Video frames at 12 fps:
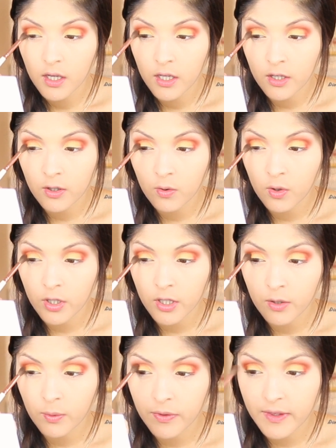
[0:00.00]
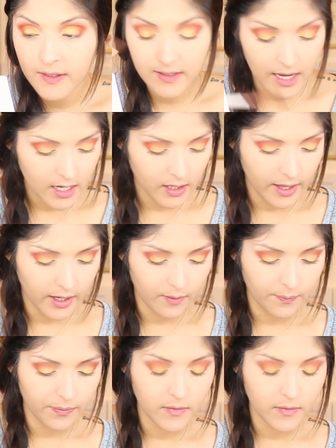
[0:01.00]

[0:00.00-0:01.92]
inner corner with this kind of like,